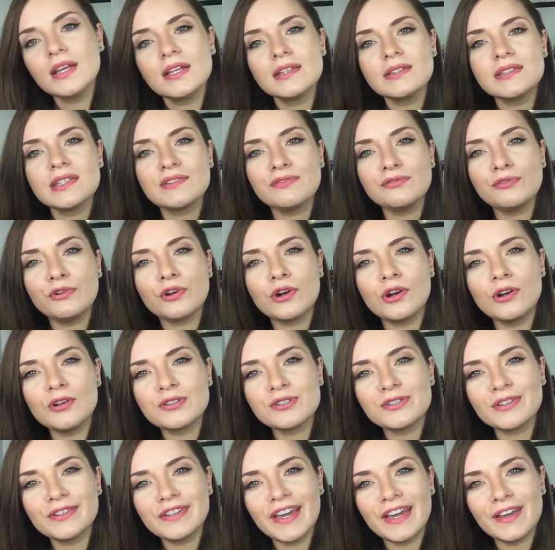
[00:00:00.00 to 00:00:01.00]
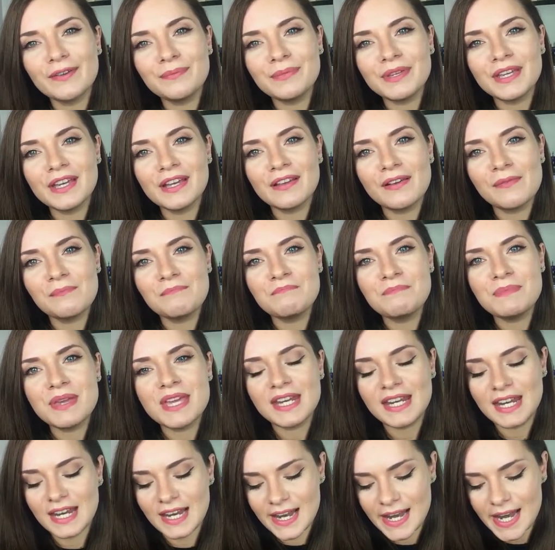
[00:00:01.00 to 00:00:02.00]
Sephora also gave me a
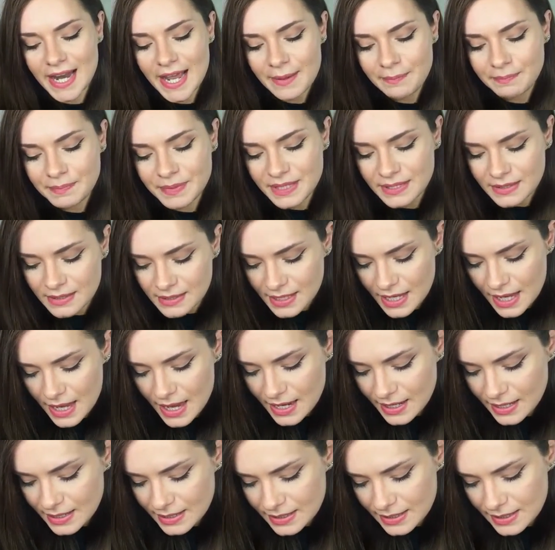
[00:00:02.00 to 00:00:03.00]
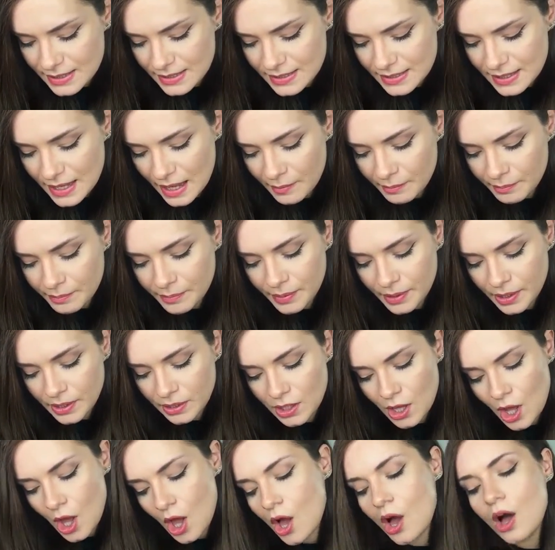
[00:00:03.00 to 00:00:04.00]
mini lipstick as a
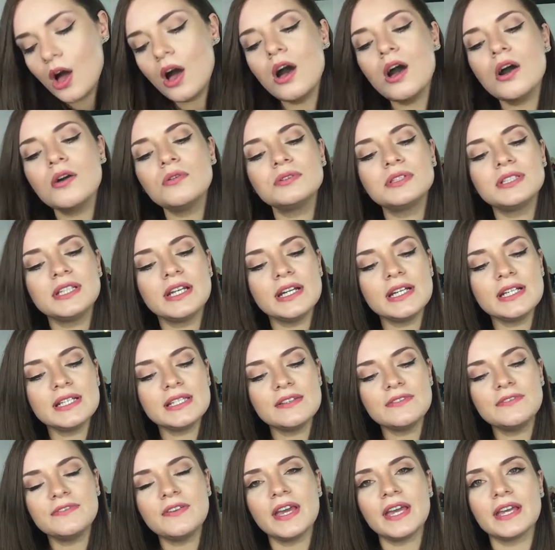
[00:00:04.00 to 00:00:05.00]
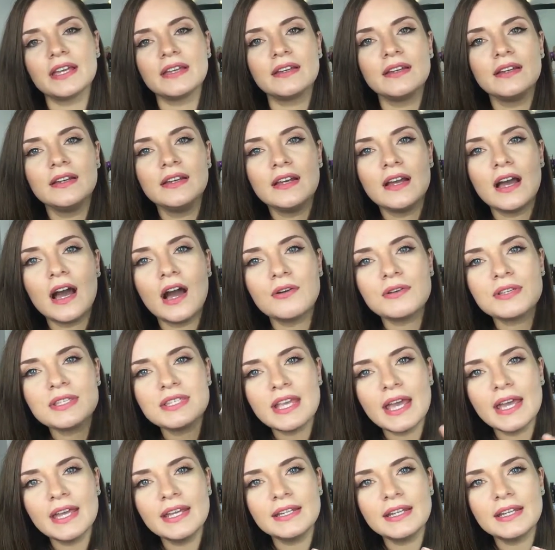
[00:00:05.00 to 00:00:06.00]
sample. Oh, there's the thing I was
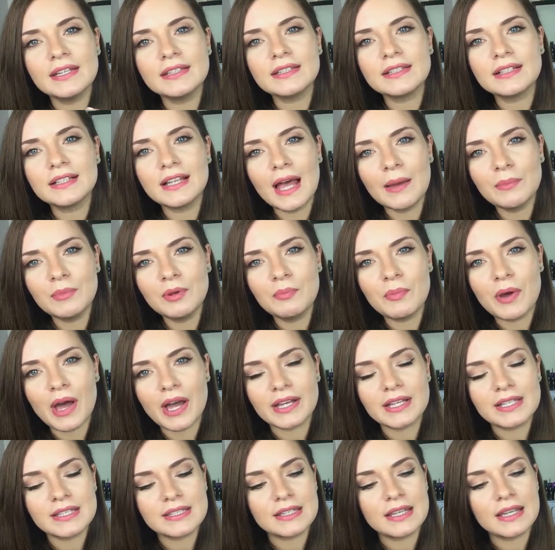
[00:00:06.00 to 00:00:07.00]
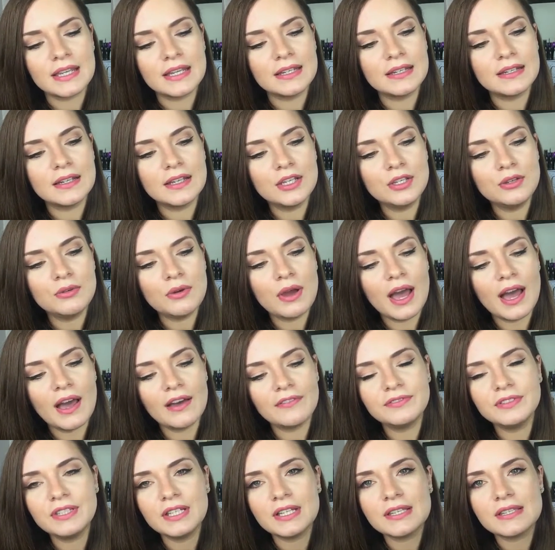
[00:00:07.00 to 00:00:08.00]
saying, at the Glamour magazine, you
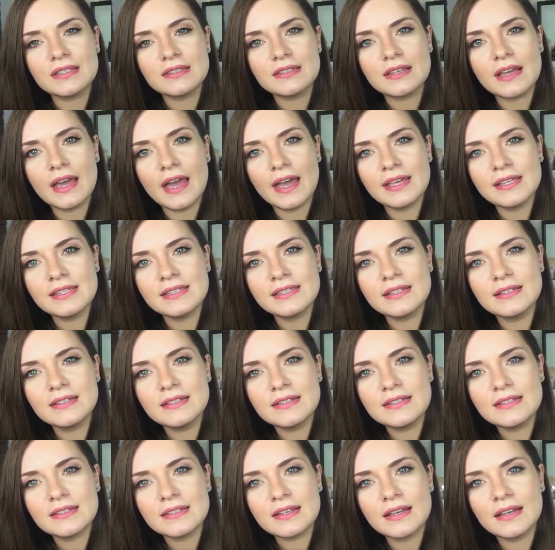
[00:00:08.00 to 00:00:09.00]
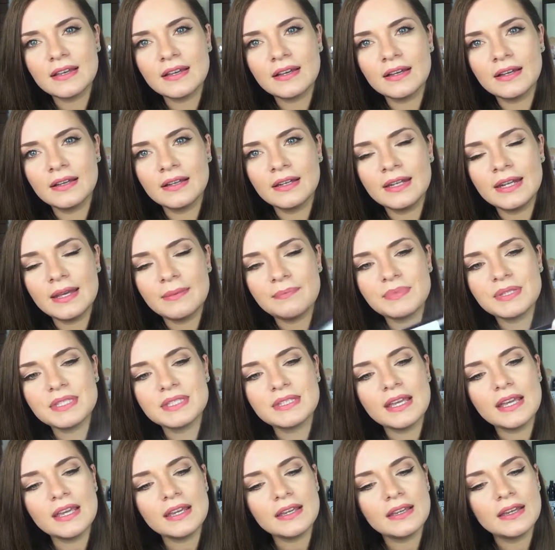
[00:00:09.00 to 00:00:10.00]
have this Essence
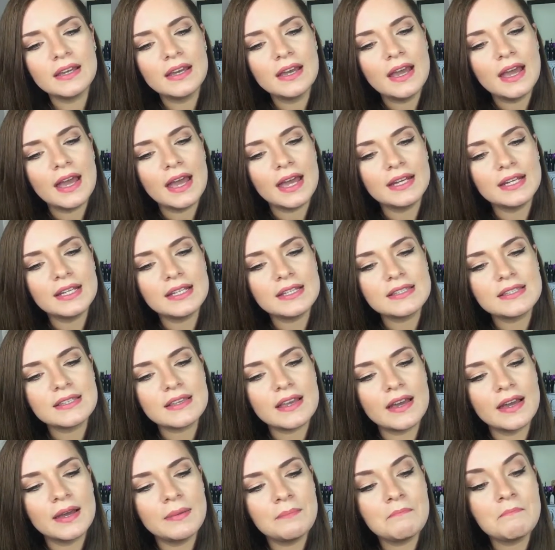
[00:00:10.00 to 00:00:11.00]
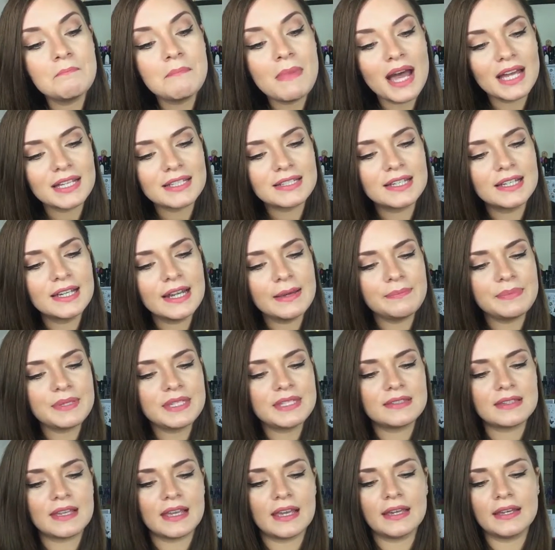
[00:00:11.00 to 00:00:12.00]
lipstick, and it's a matte
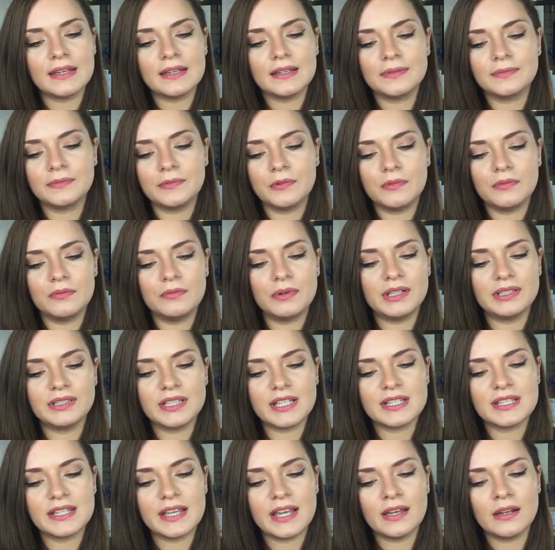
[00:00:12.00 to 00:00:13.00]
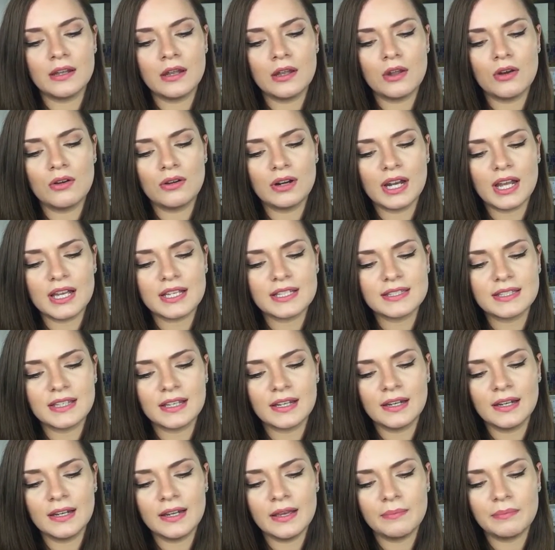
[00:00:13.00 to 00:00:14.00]
lipstick. Well, they say a
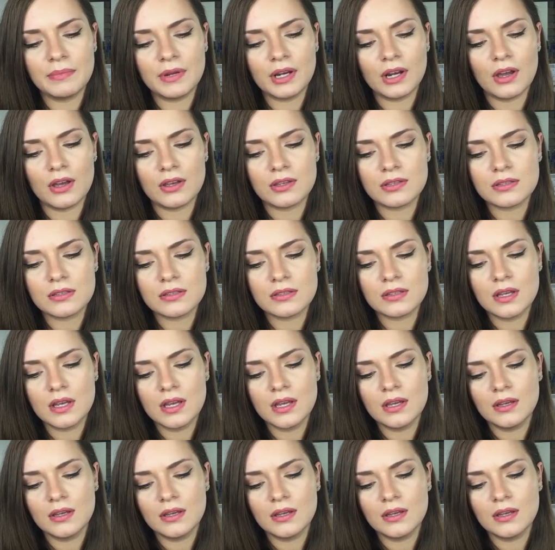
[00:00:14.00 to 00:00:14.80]
long-lasting lip gloss,